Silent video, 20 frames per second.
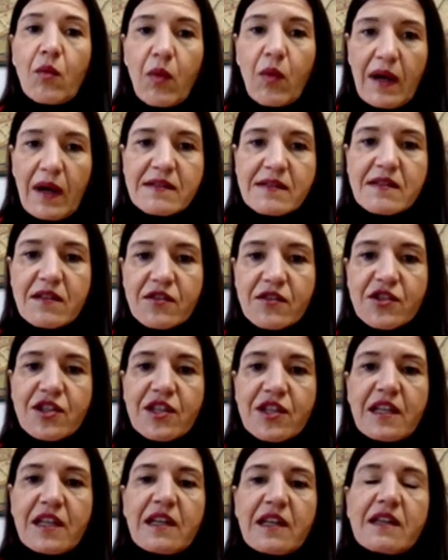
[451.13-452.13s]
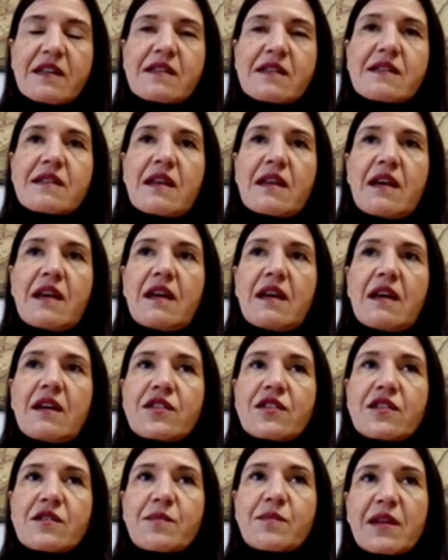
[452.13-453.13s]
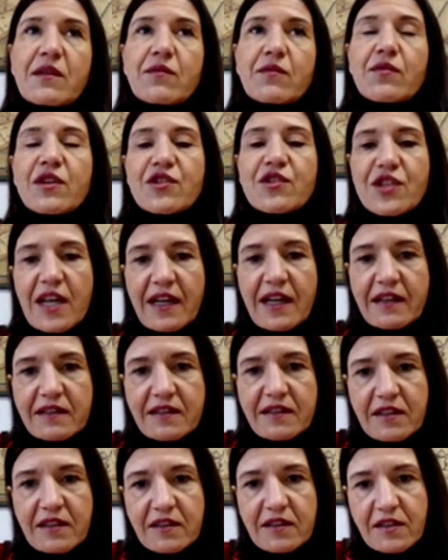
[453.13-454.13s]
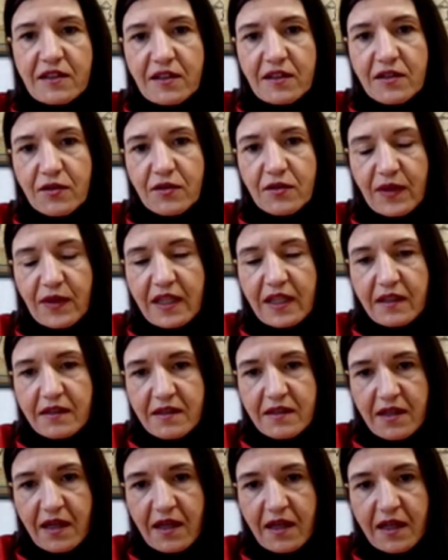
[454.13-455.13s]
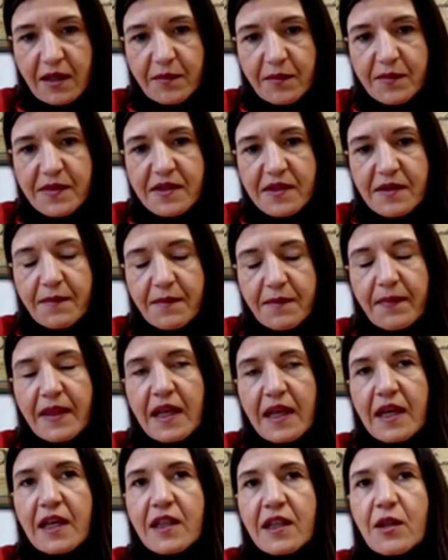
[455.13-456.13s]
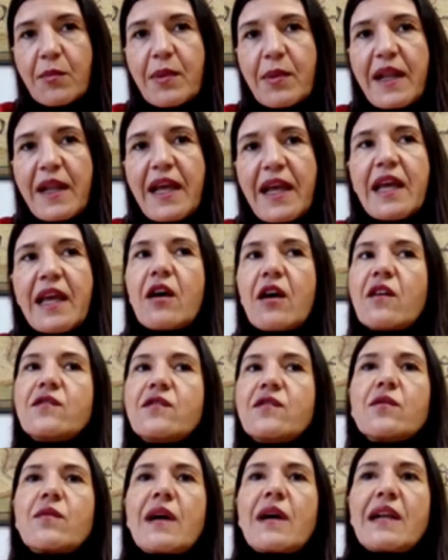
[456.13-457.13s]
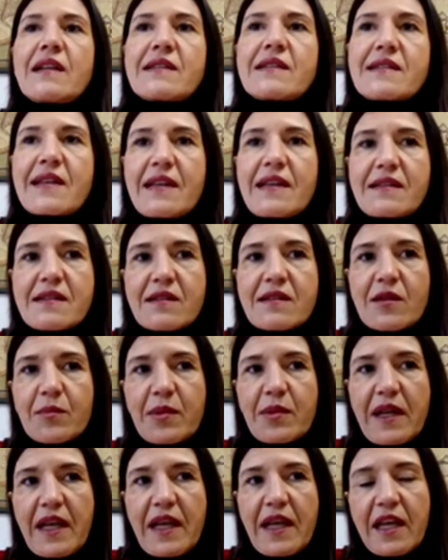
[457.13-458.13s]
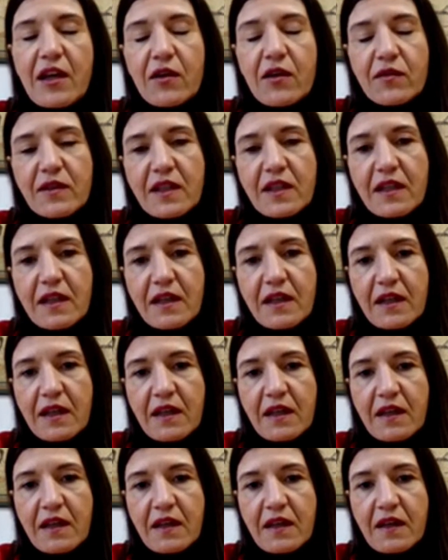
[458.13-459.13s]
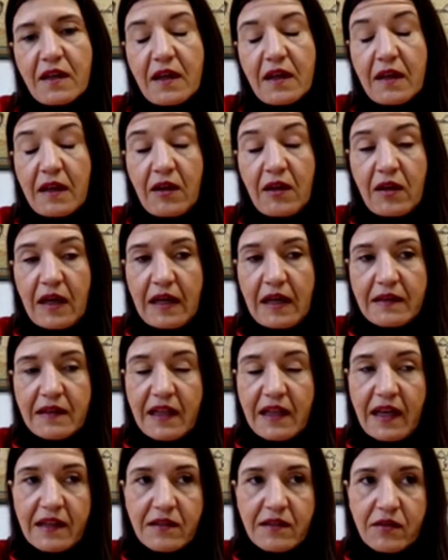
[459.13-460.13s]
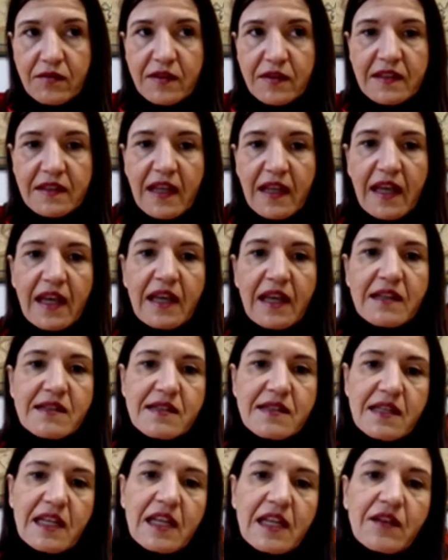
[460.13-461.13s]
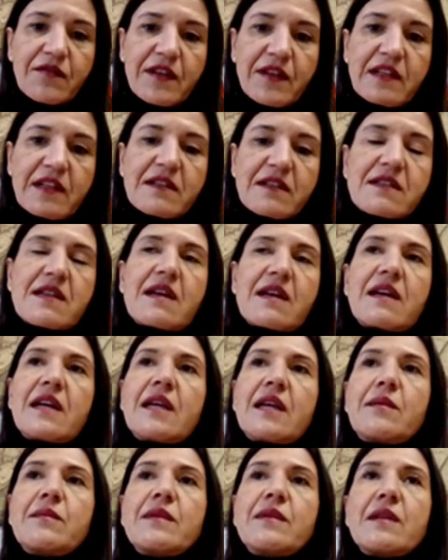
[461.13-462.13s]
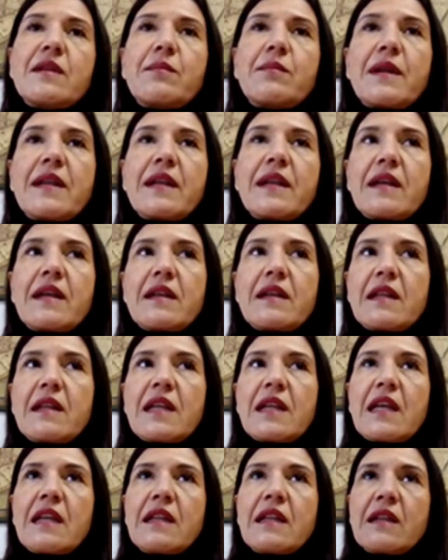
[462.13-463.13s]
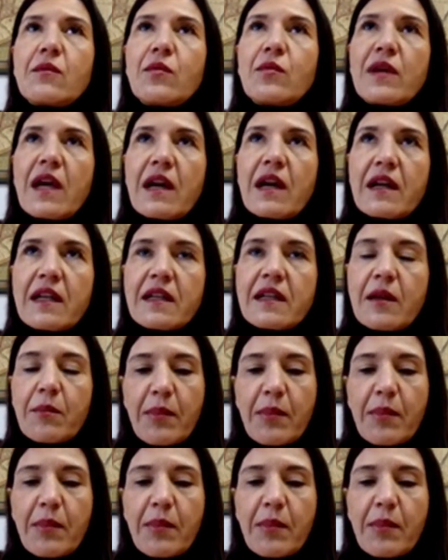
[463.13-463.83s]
once she's been rejected 3 times. The play, Oscar Wilde sets the play on at the end of the day. It's evening time. We are